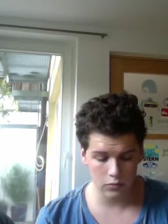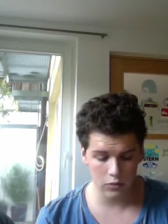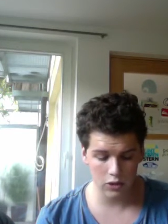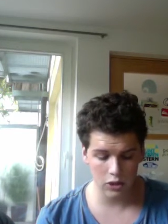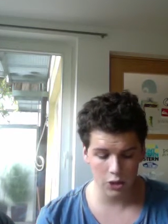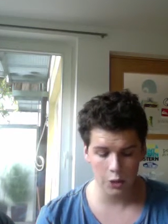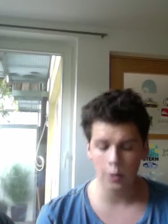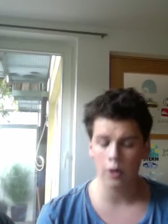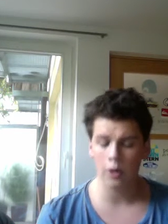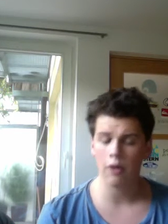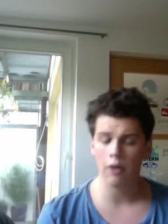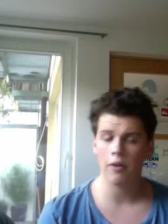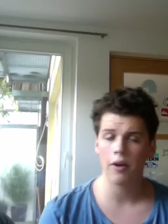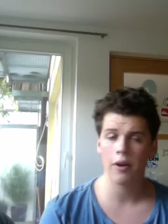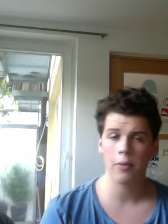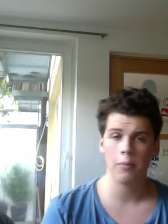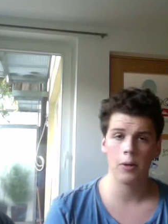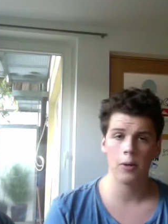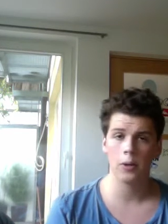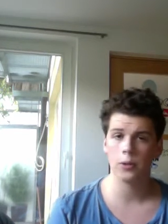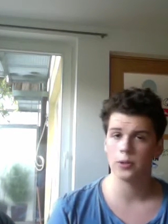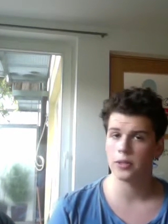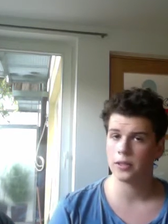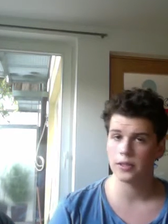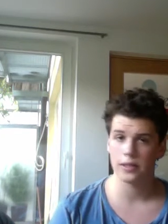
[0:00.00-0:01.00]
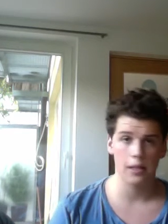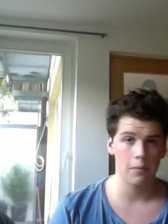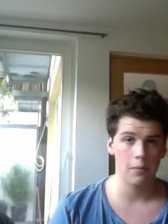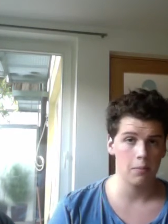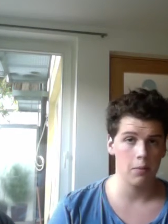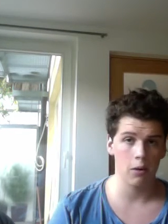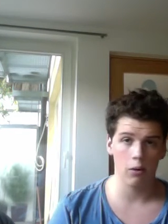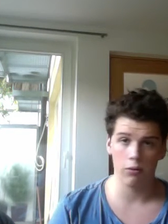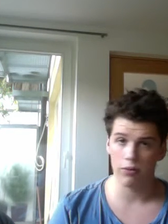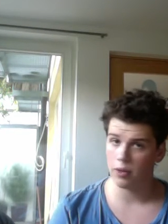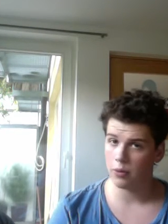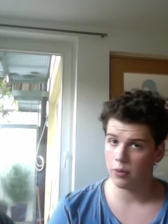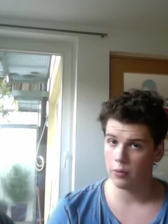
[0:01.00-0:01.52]
Traore and Moses, they
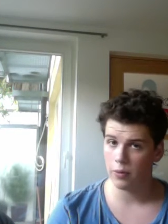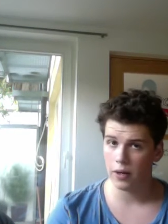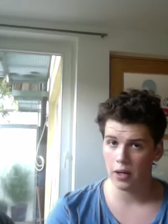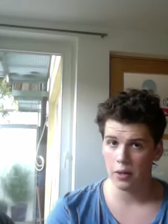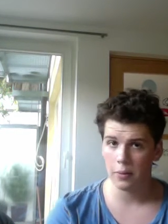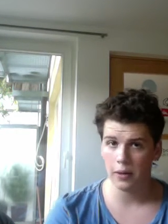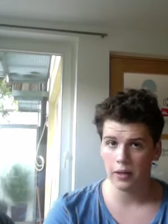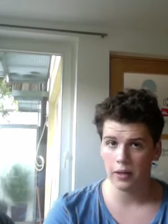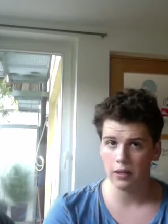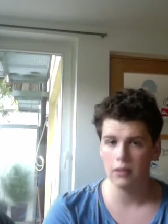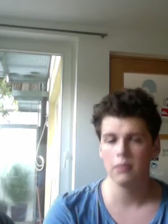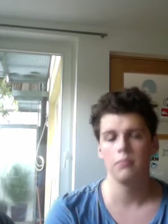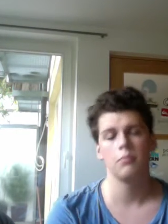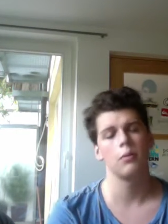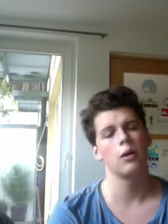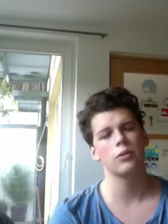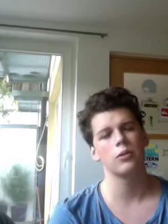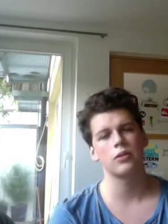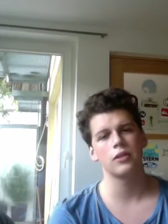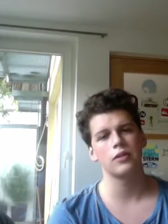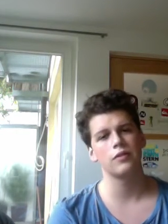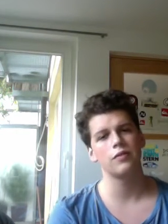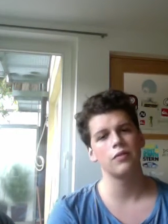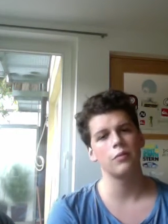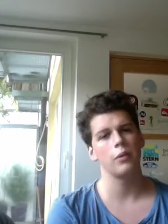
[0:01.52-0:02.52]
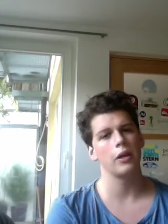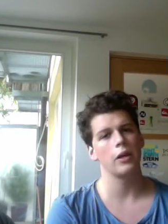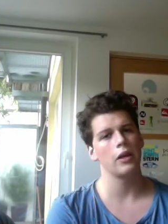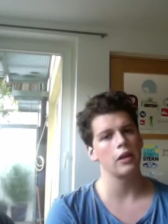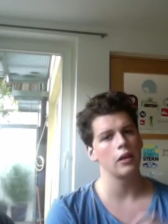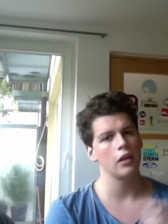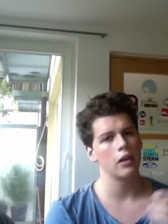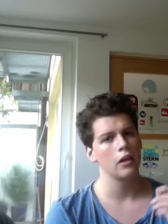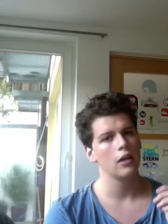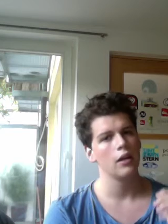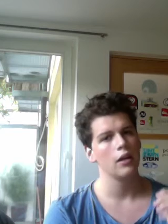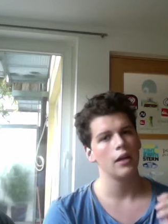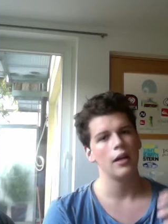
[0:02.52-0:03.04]
both did really well. Moses for me
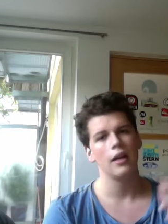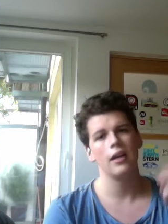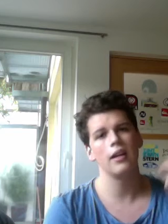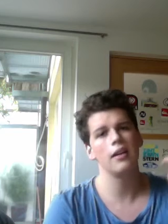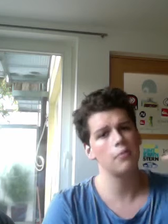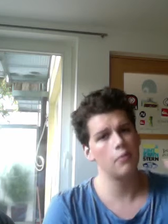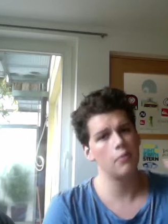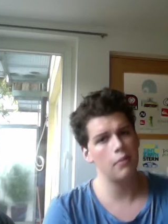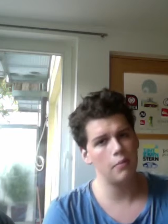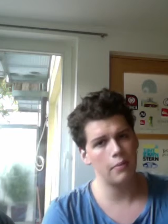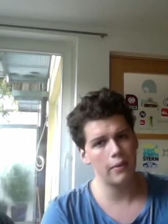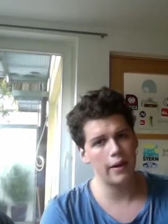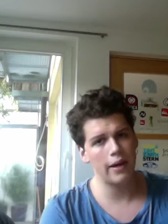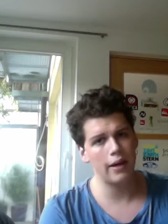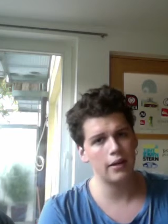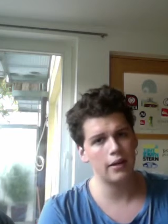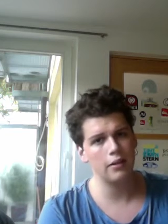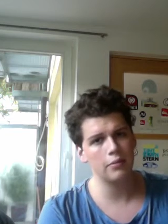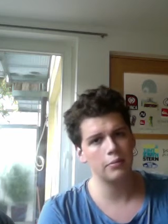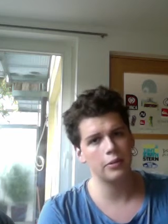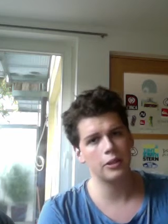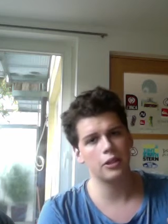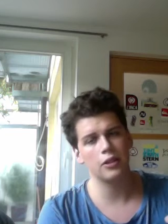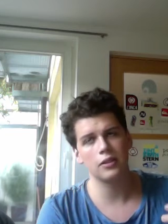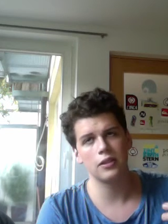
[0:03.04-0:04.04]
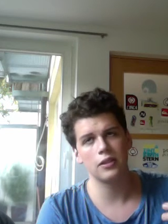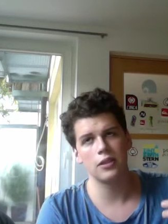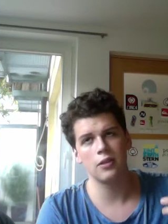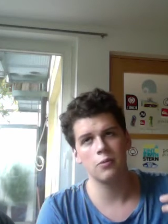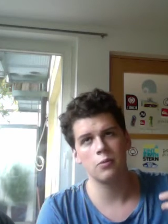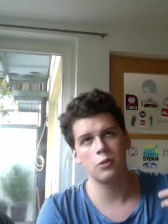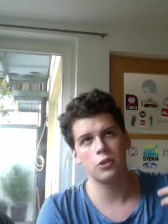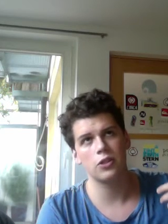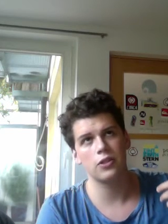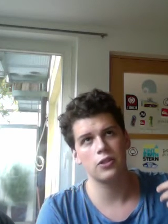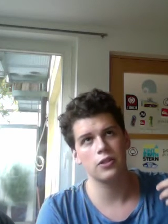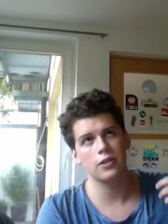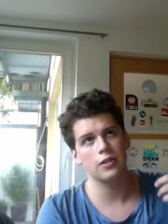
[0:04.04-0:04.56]
a little bit better because he
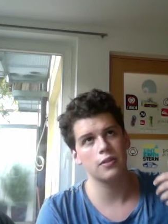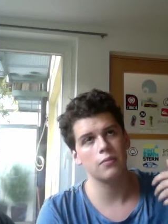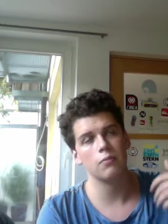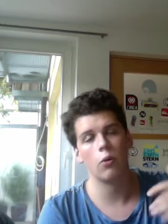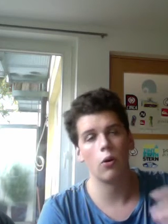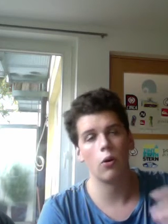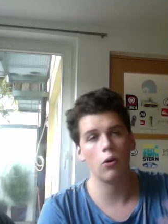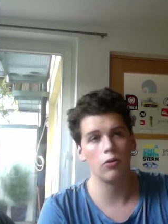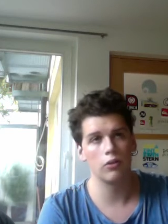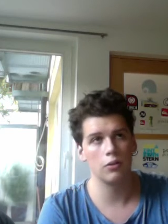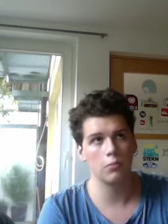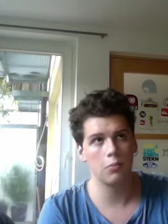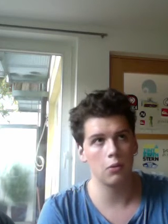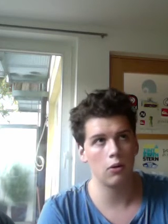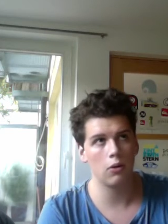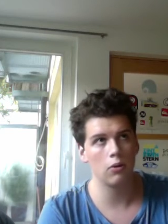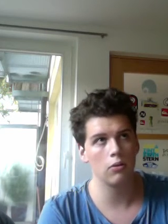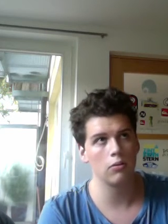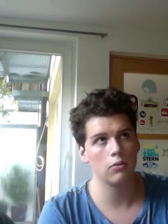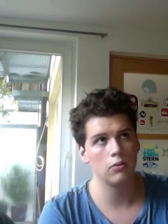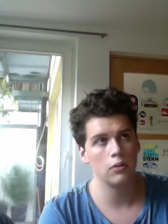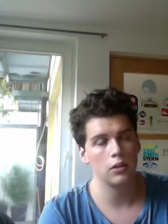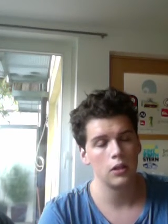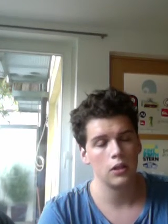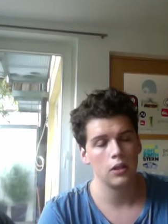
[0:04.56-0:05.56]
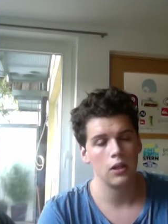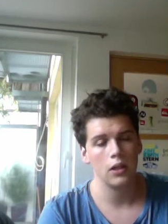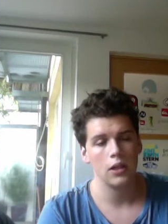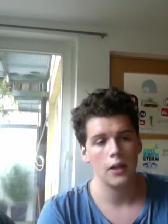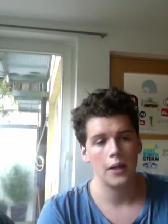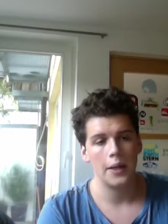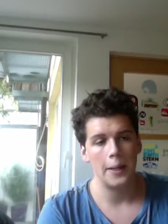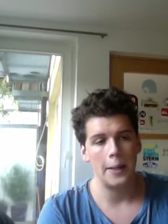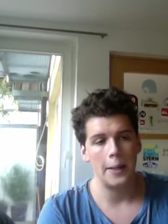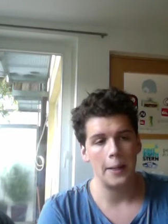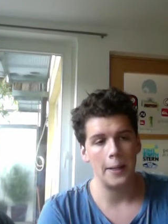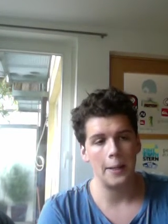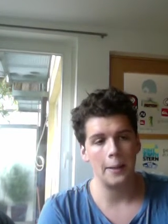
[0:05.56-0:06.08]
was just more on the ball.
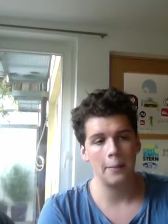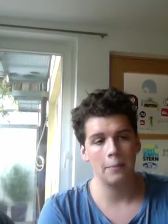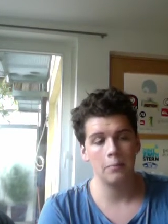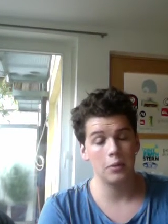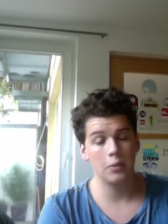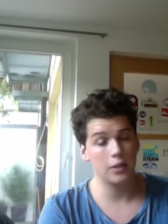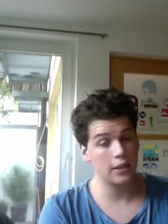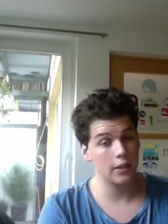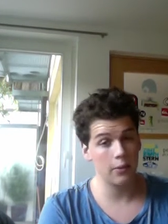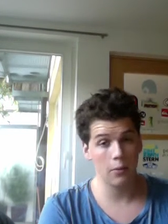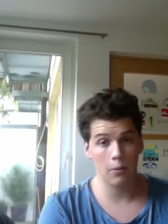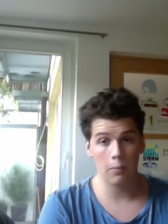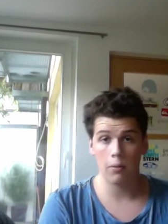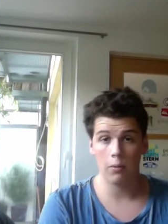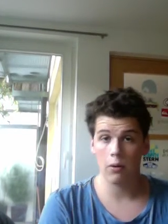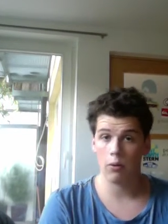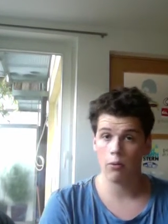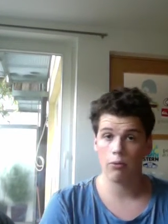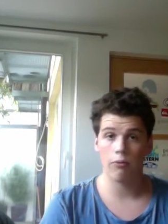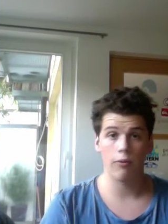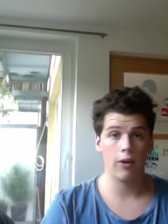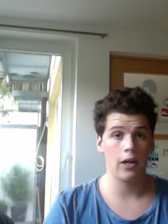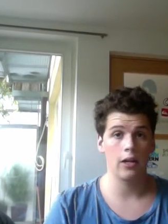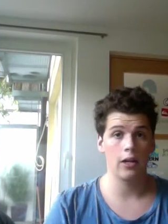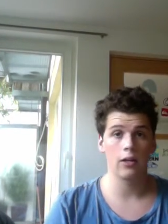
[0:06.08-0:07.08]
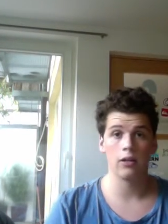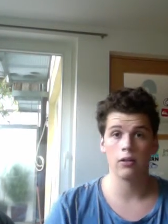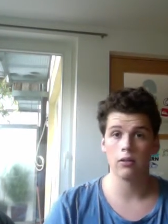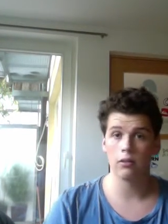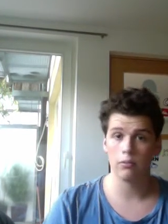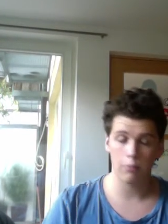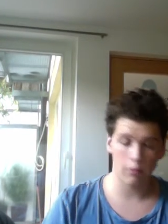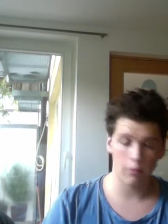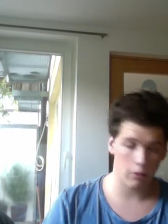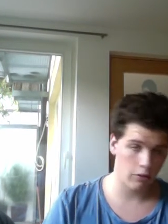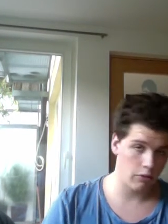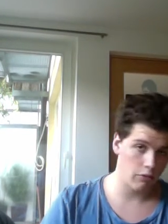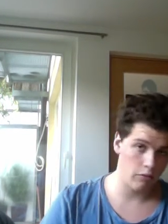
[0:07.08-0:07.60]
But they were both really good.
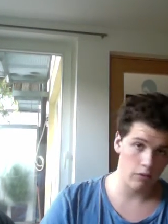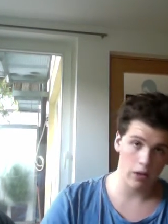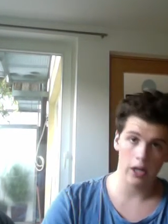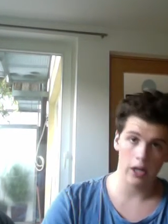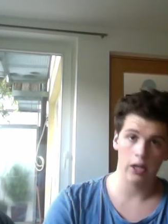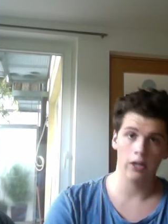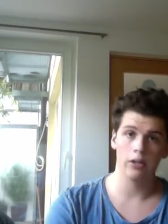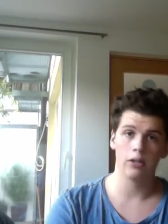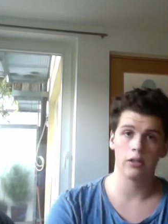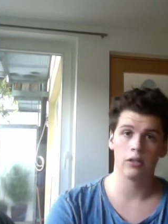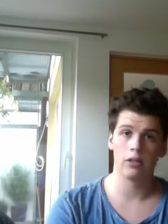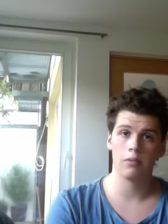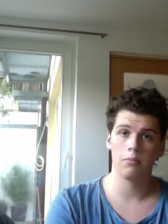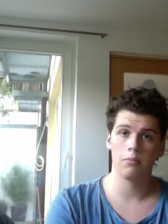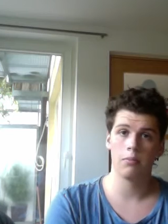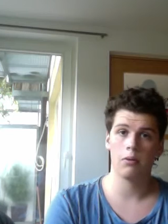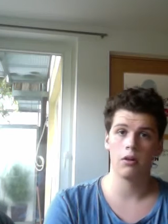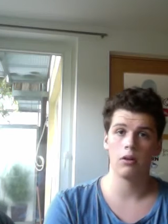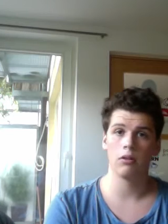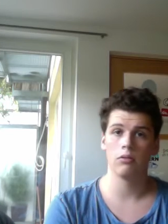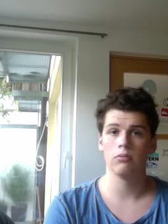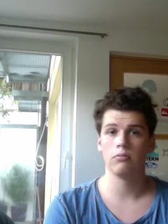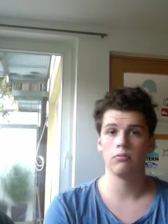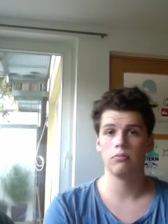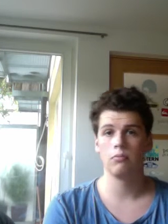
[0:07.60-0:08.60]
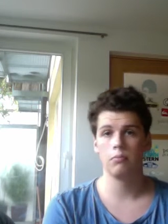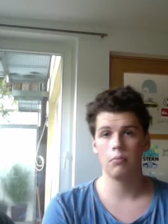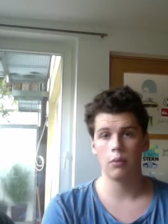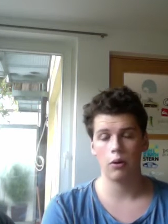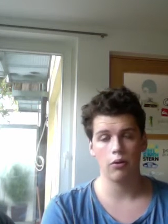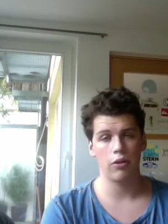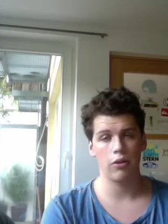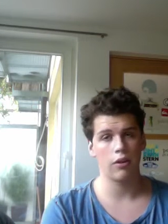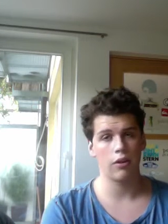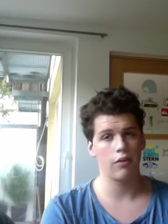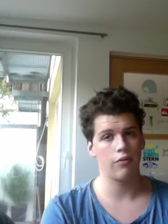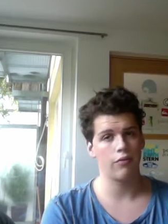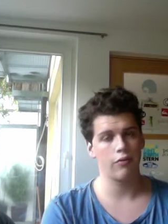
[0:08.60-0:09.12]
Both really good on the ball.
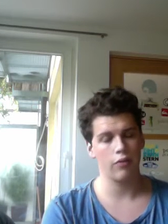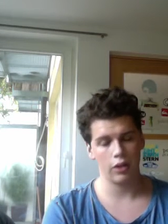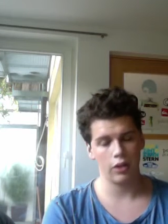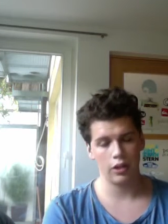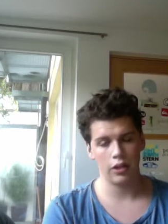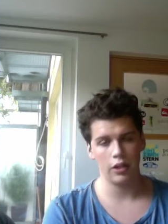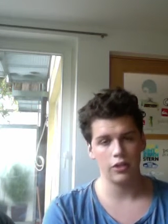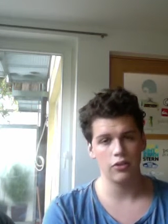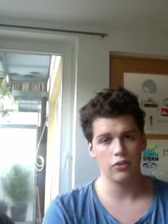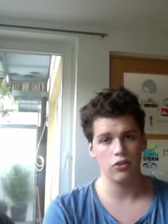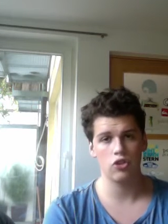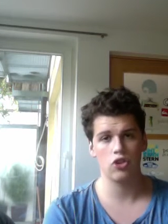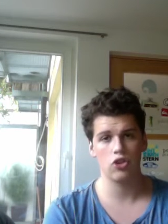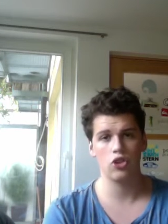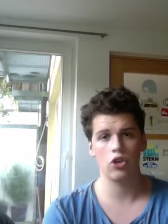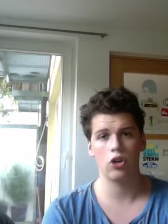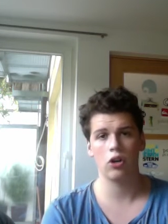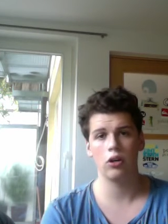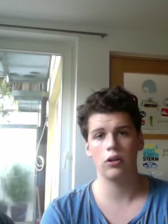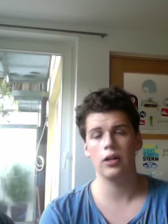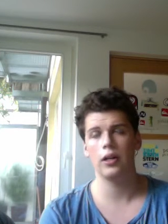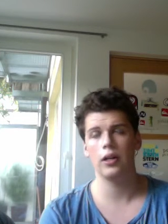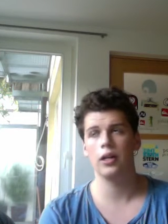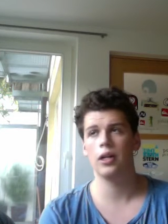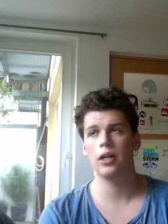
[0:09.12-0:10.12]
Both have a decent shot.